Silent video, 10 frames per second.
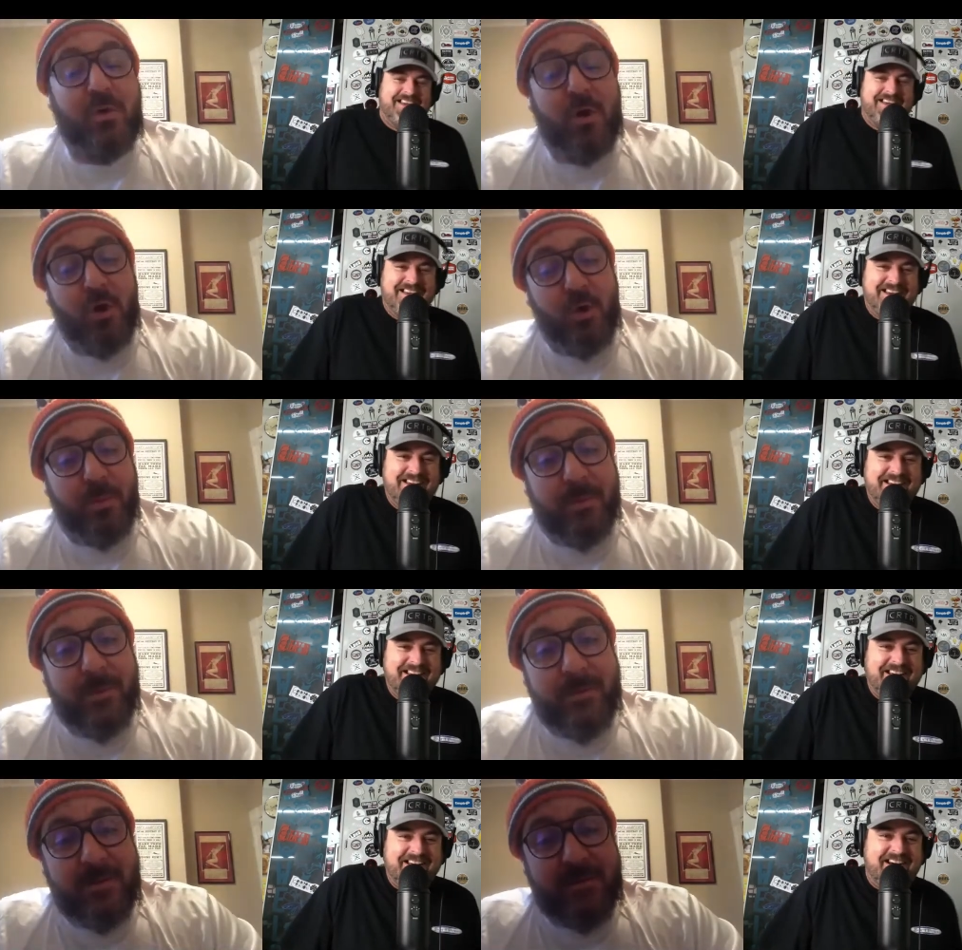Speaker 1: Home,
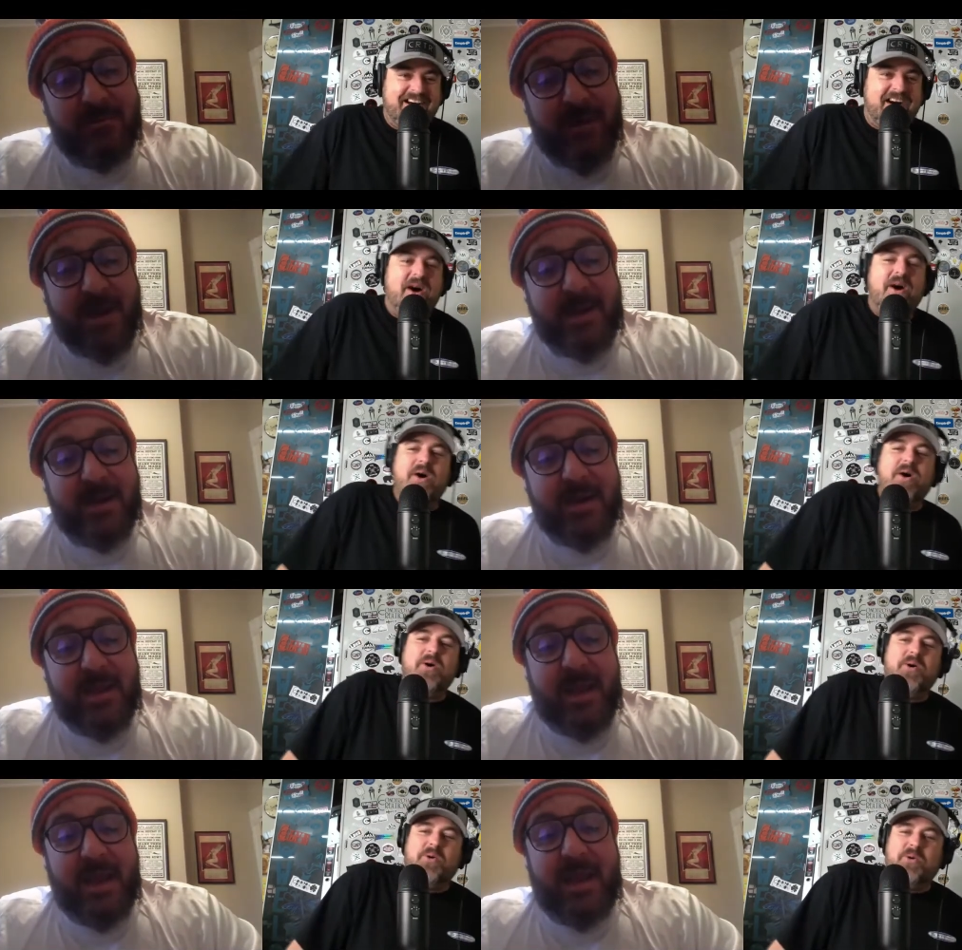right?
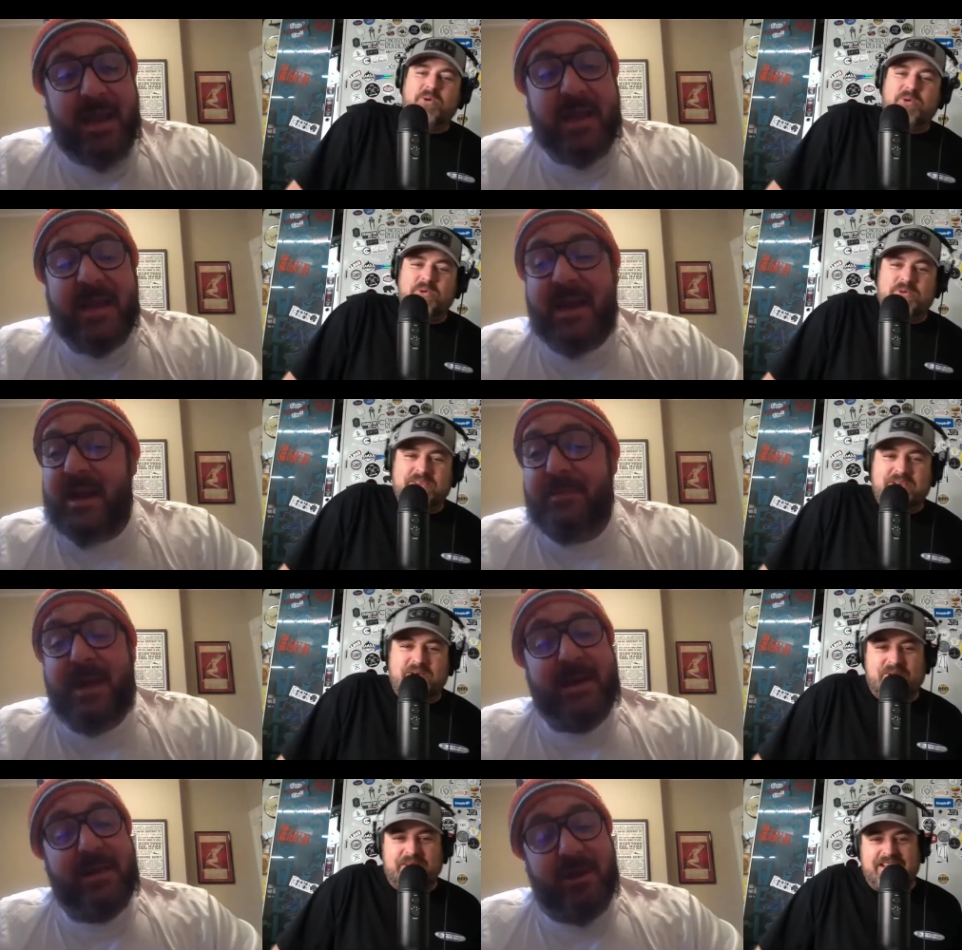Oh, and, and I'm totally. not
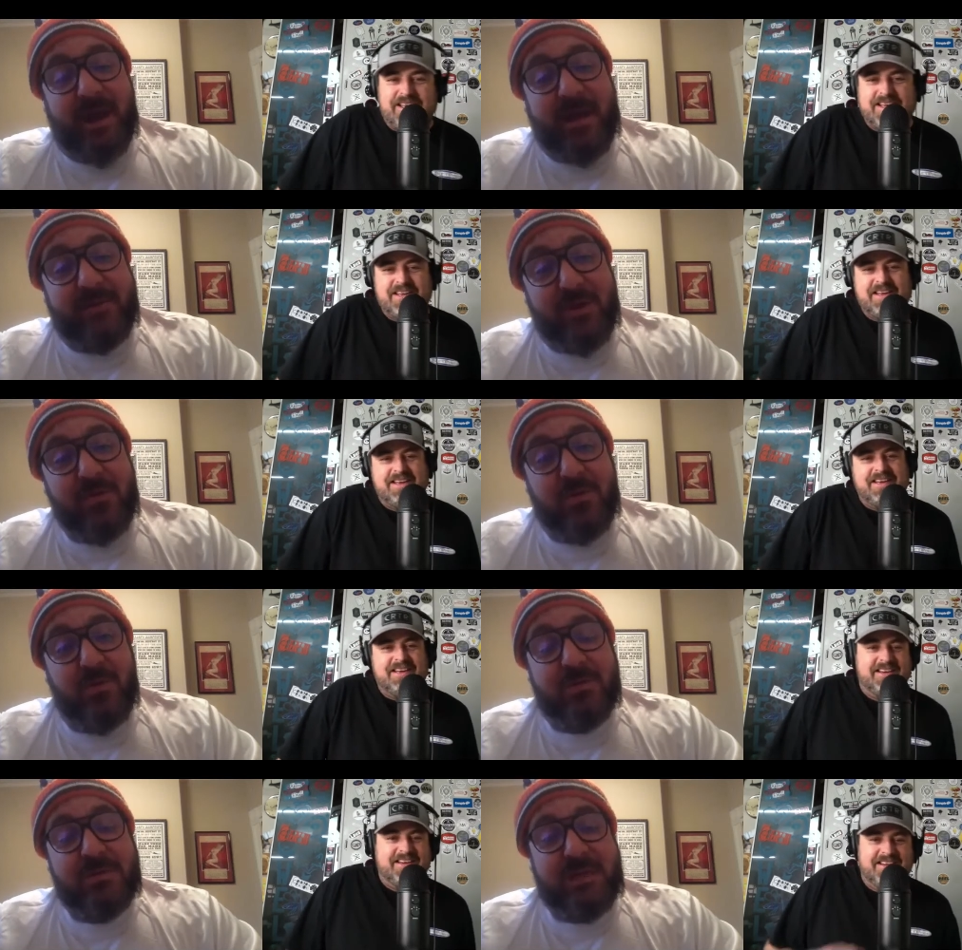going to look. I have a Google
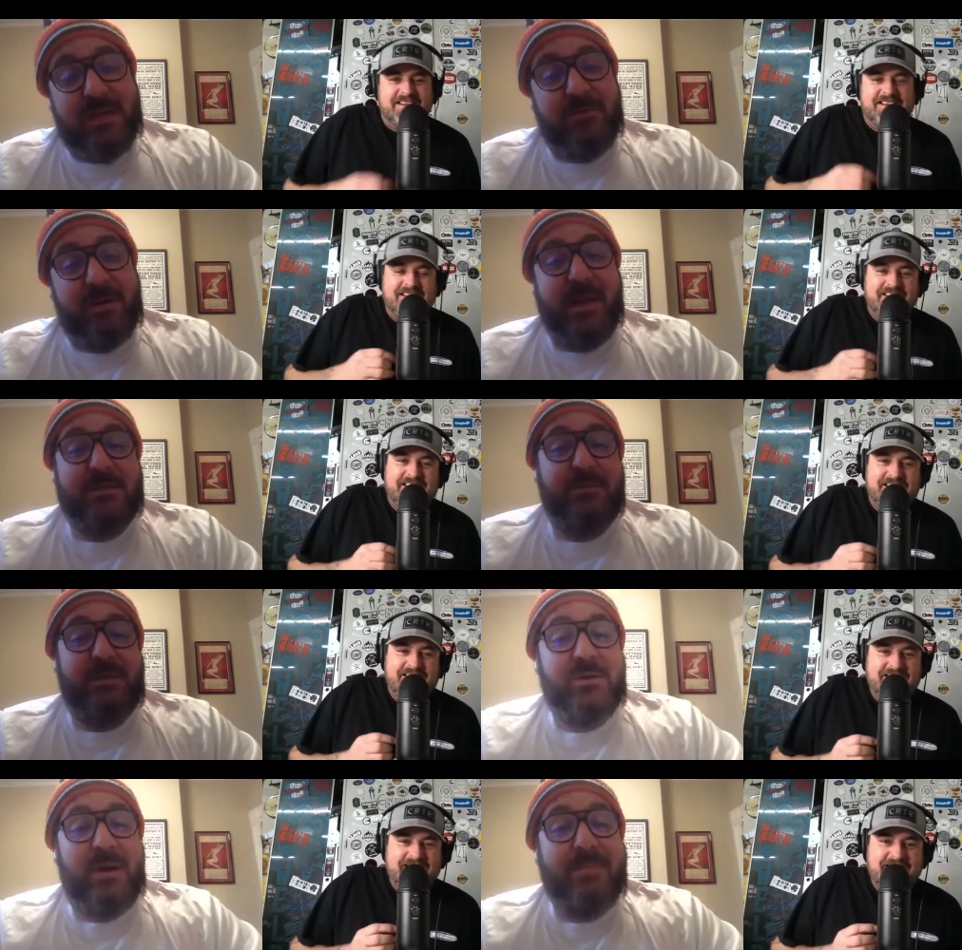sitting right next to me,
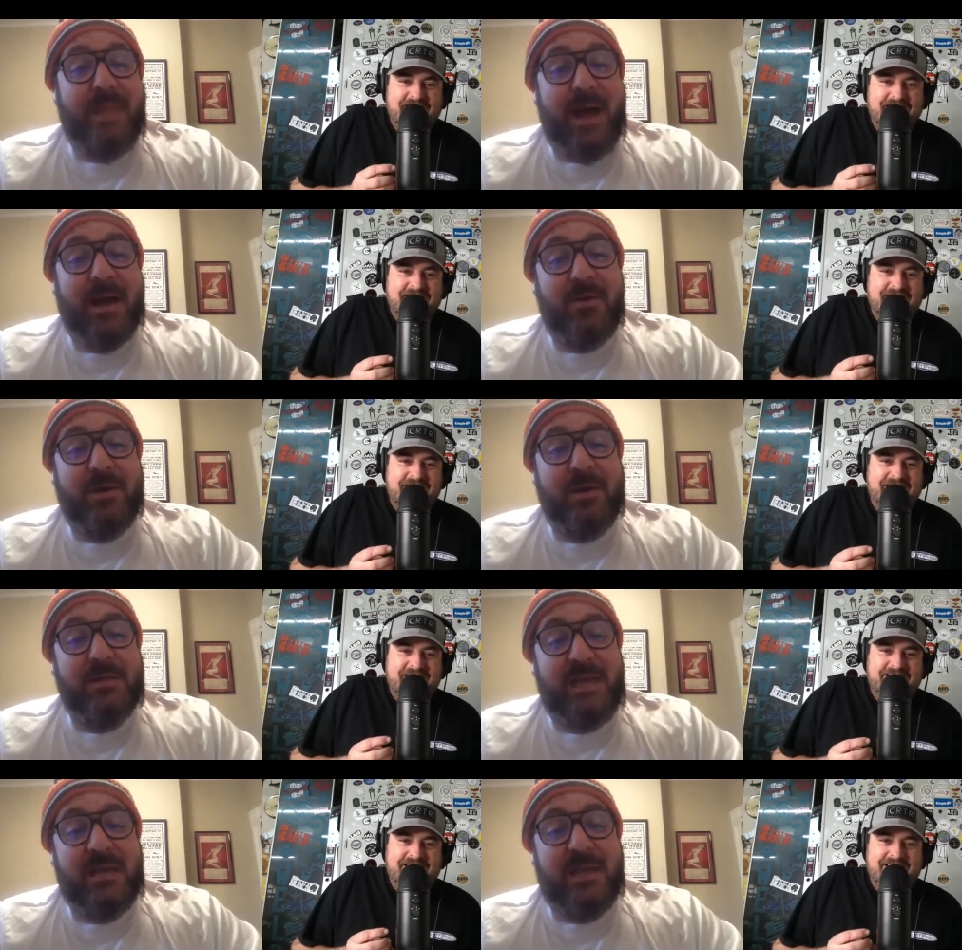so I'm not going to
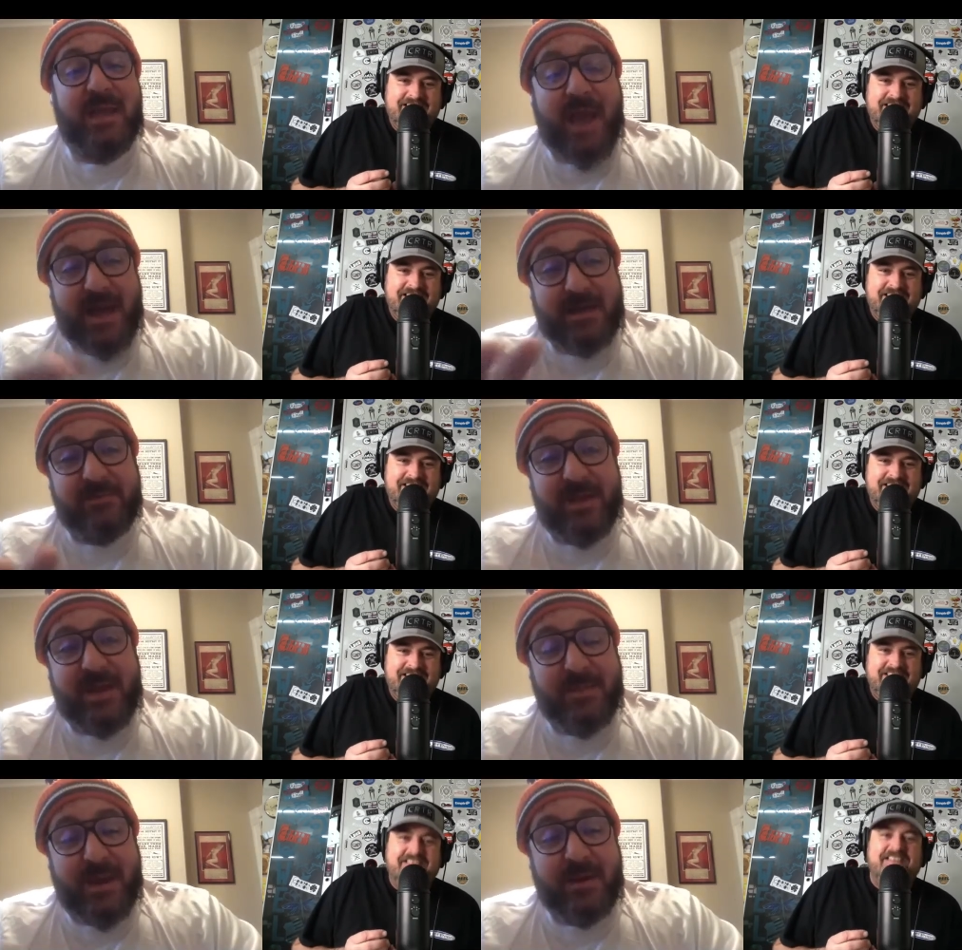say the activate
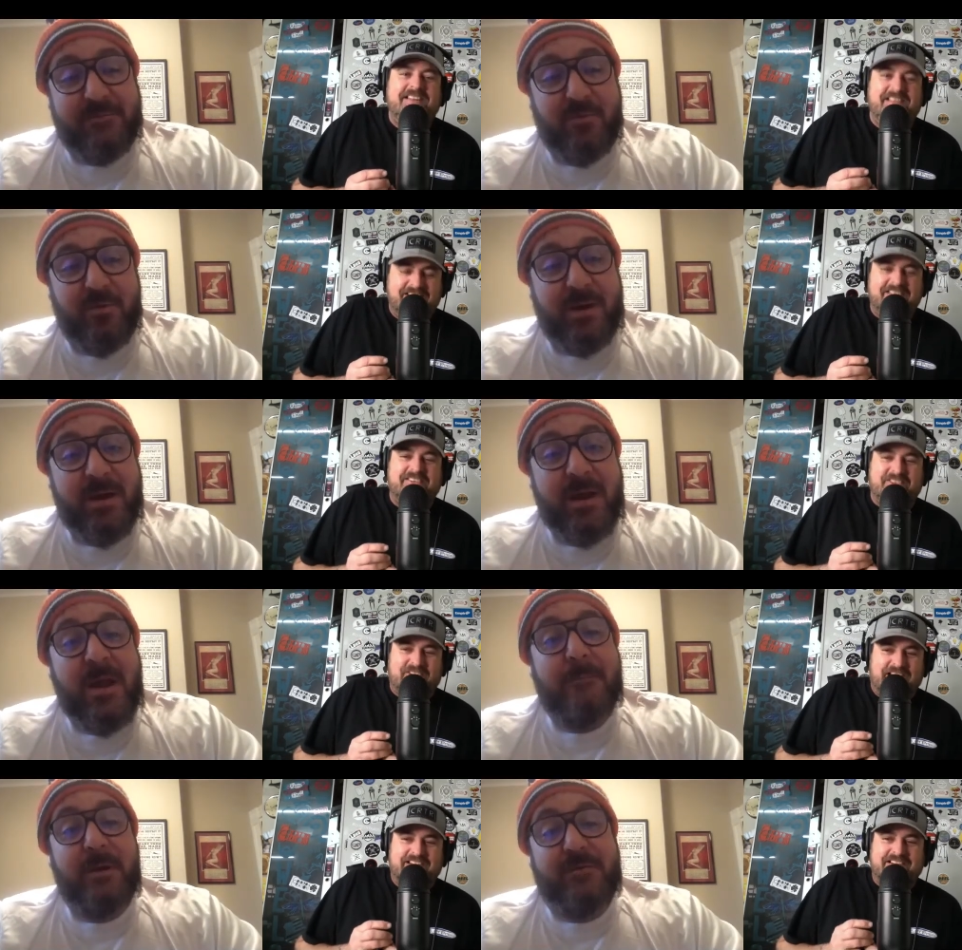command for it. Correct.
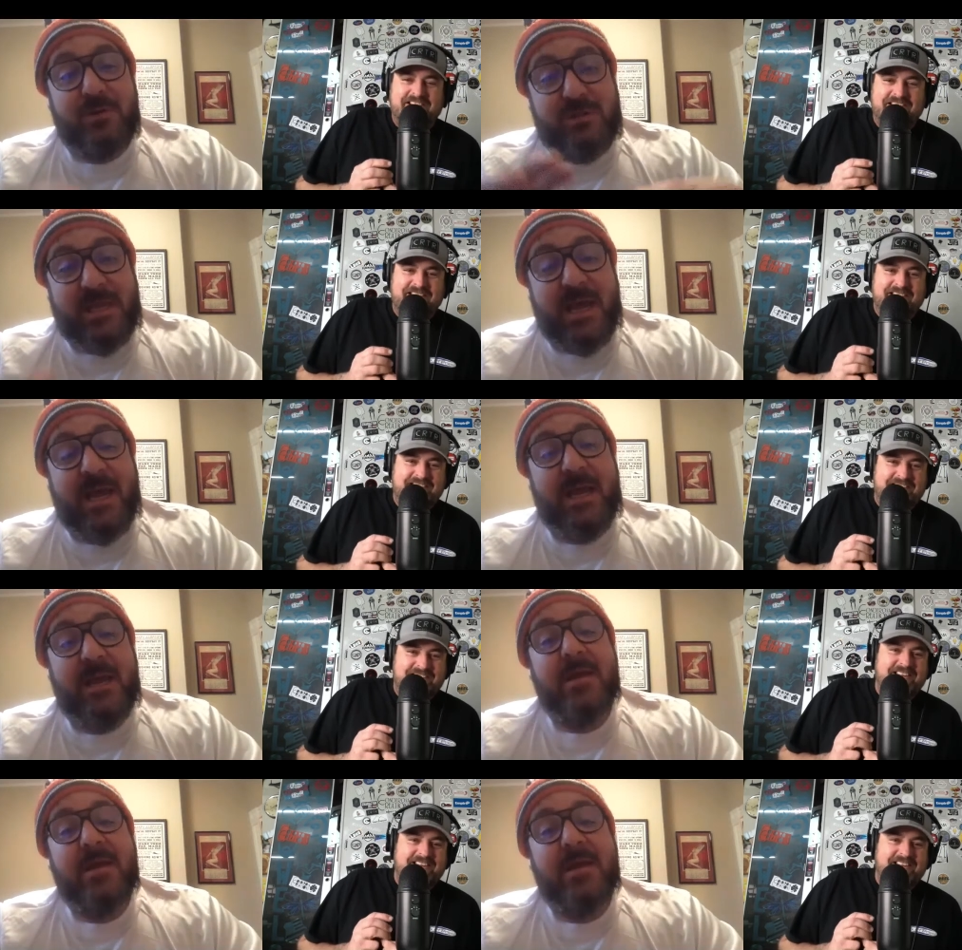But if you say